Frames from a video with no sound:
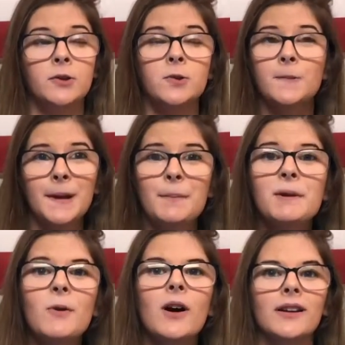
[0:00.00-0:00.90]
Don't get me
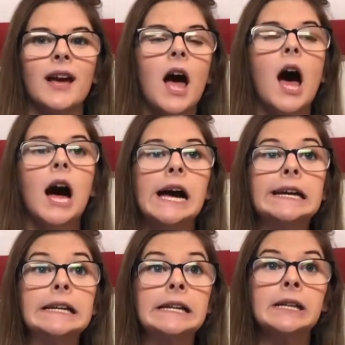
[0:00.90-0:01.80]
wrong,
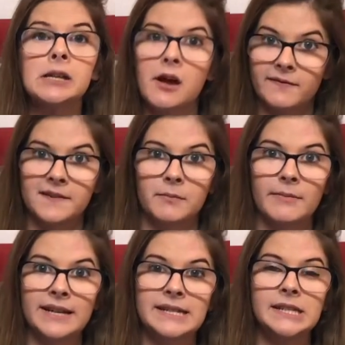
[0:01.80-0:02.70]
I loved
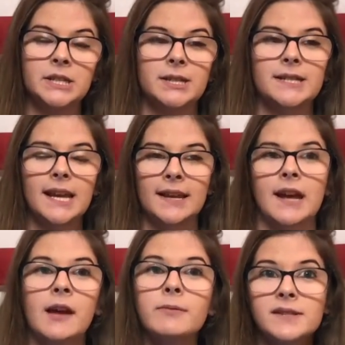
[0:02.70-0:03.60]
my teachers and
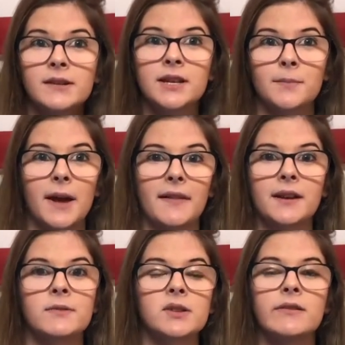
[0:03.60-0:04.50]
I was good in math.
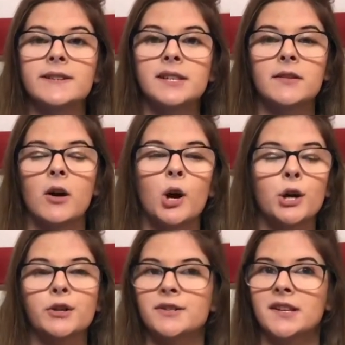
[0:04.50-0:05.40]
I was always in
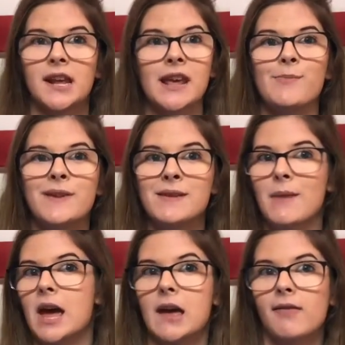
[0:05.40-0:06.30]
honors and AP
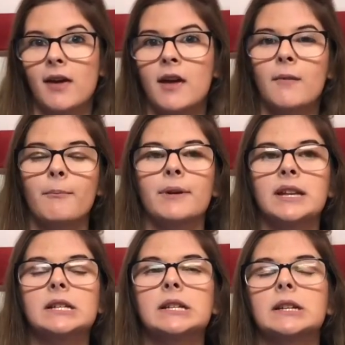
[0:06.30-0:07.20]
math,
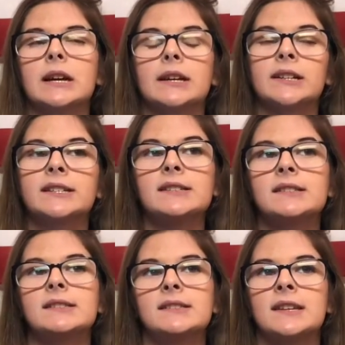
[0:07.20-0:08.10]
but I
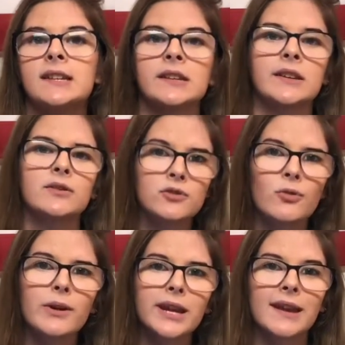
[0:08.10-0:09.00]
just didn't
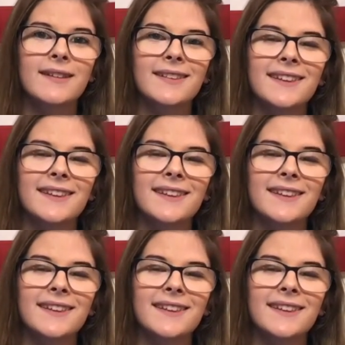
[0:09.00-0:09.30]
enjoy it.